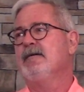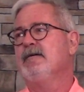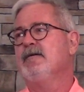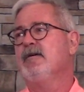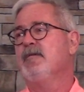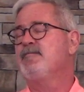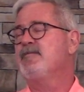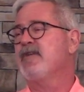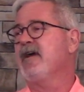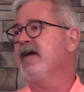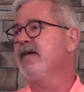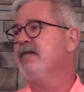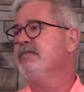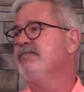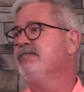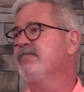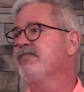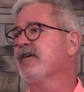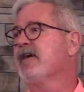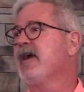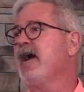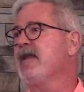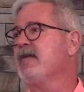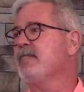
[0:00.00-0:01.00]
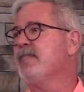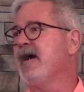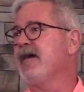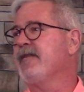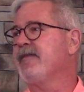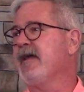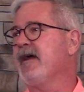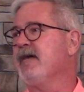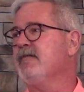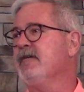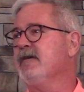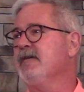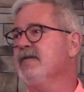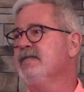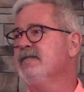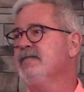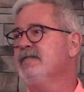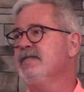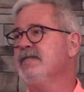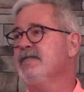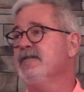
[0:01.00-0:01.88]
Oops, I forgot about that one.